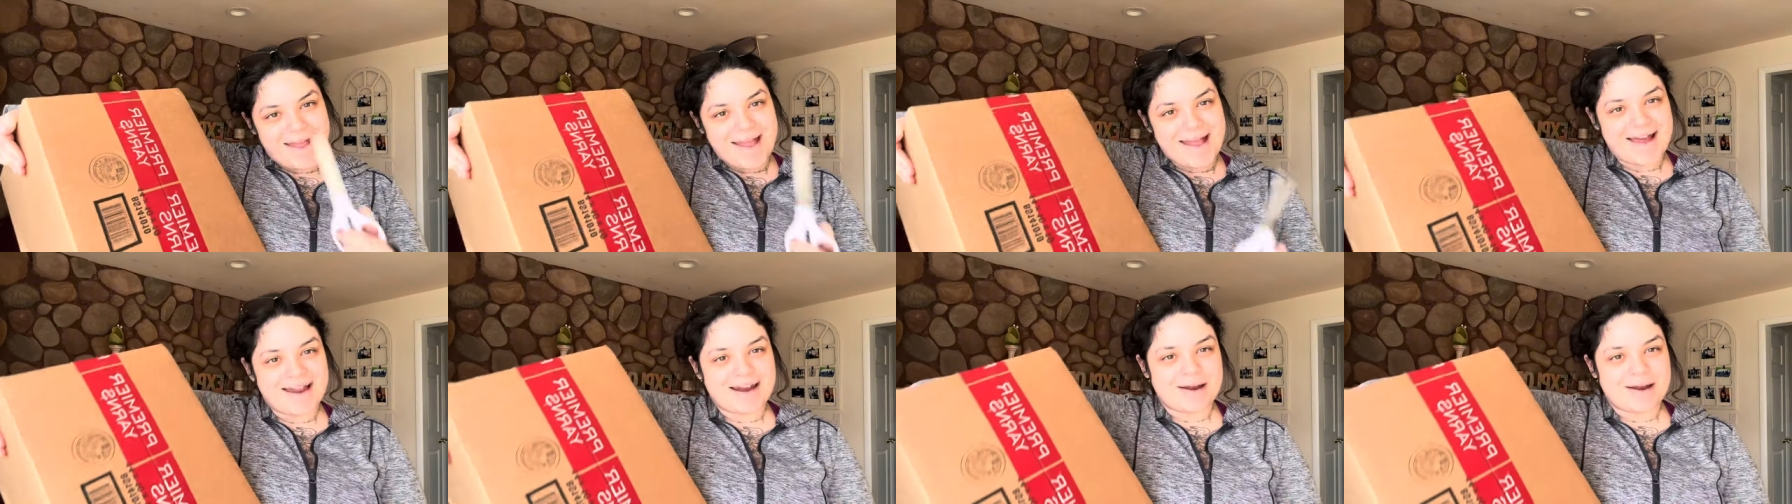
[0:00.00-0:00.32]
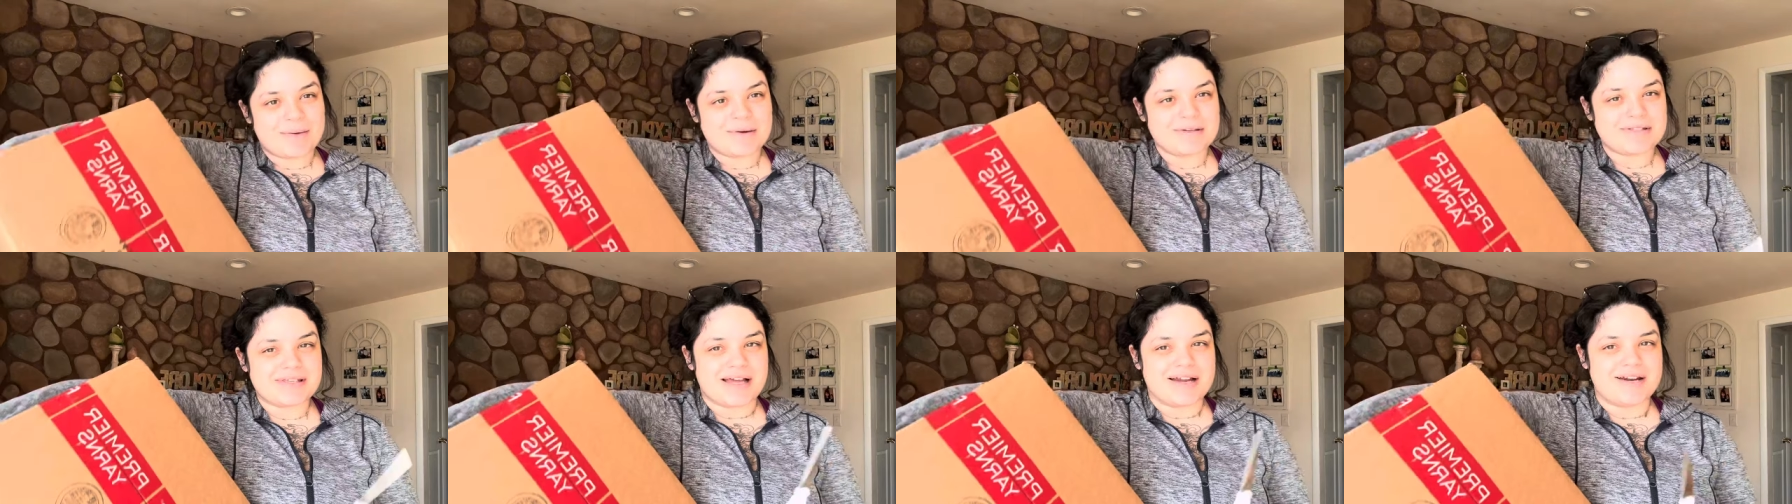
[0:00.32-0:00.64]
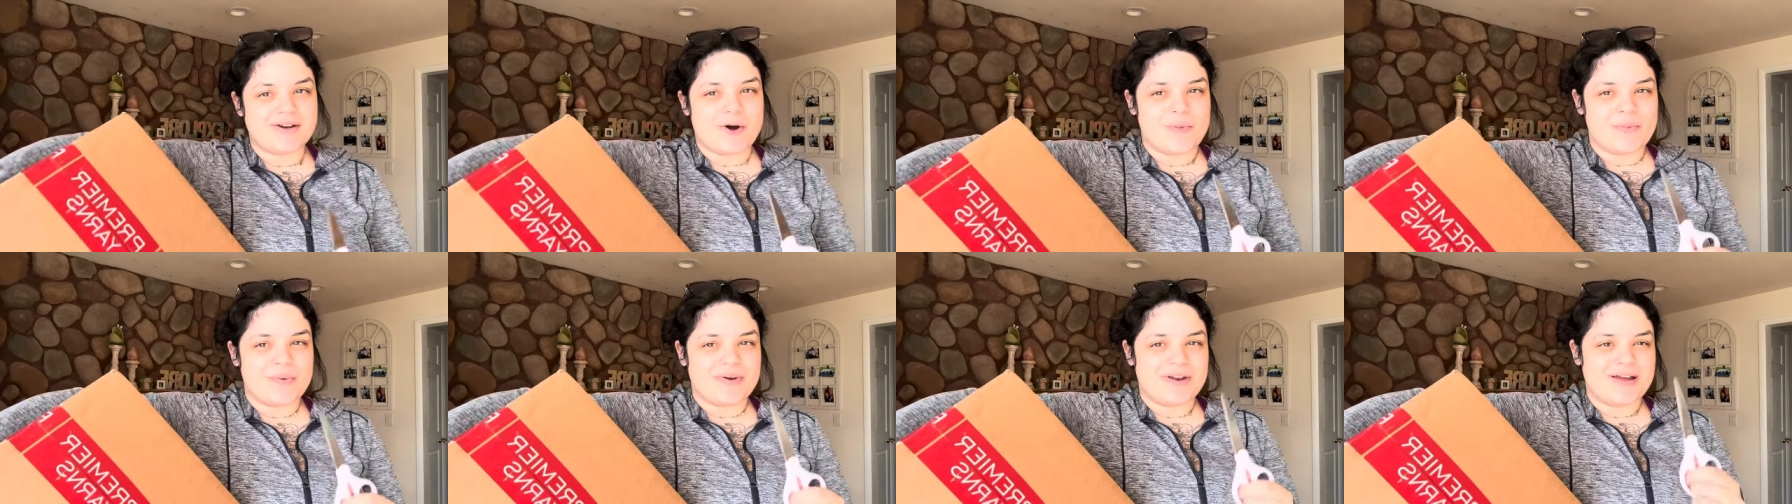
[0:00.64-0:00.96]
and I'm excited
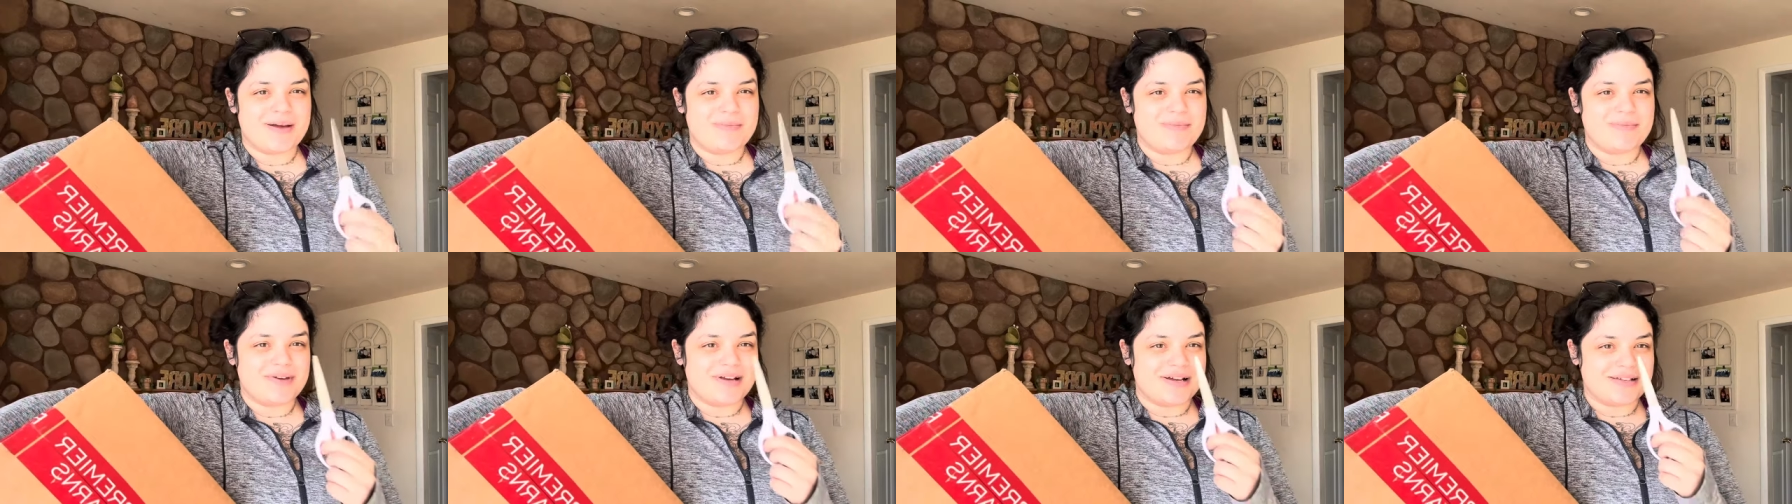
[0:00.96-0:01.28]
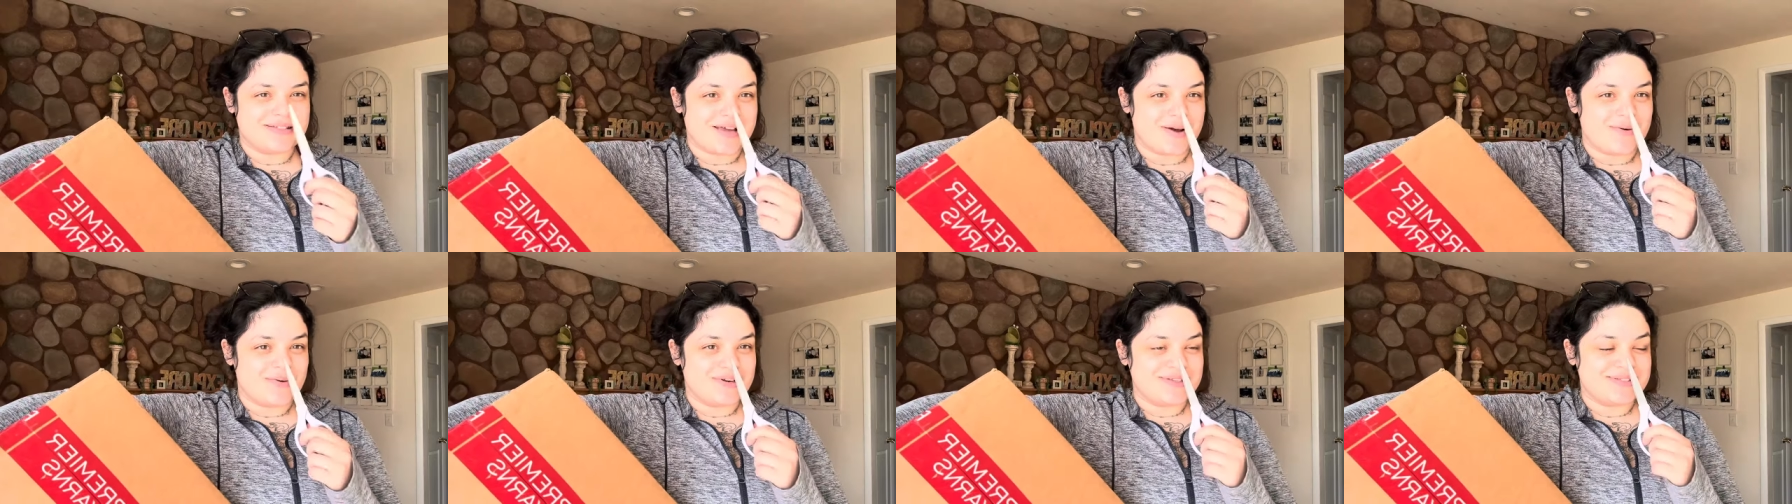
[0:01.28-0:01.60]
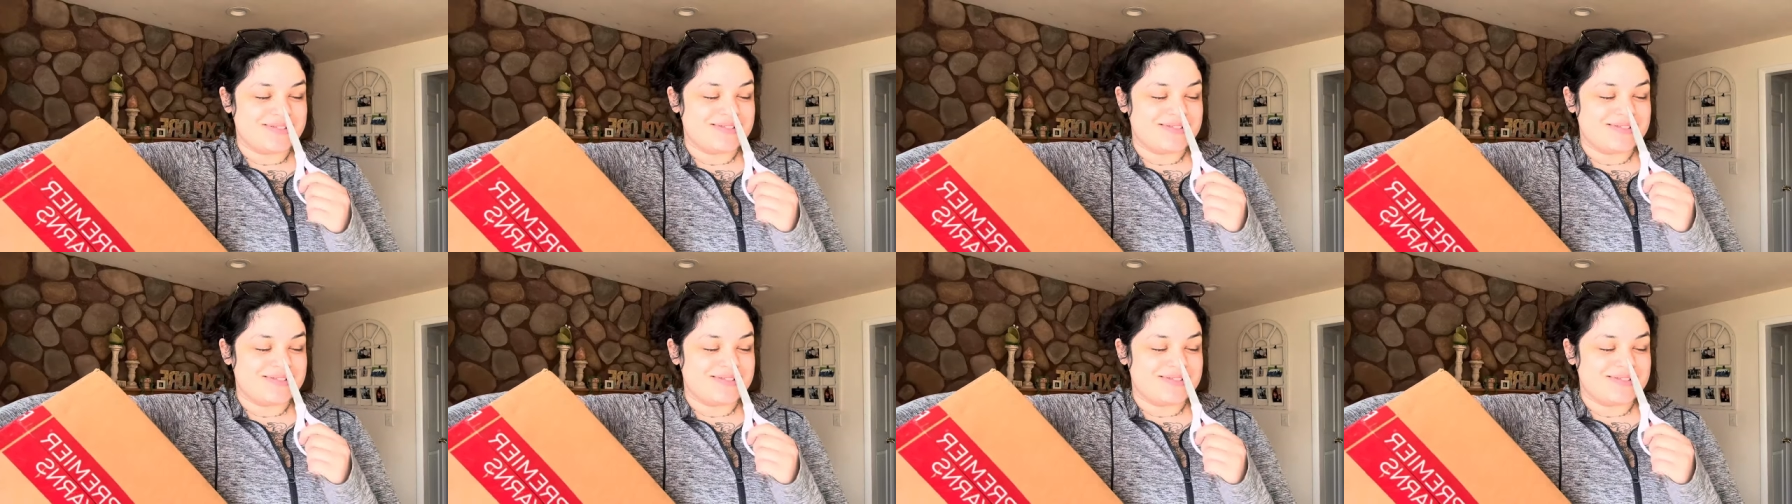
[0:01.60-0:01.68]
to open it because I want to